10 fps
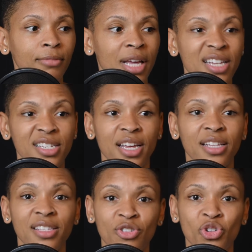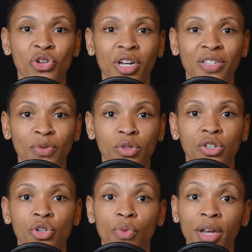intense and stressful
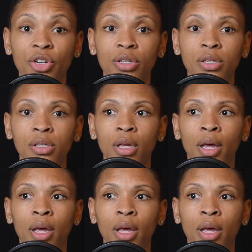situations.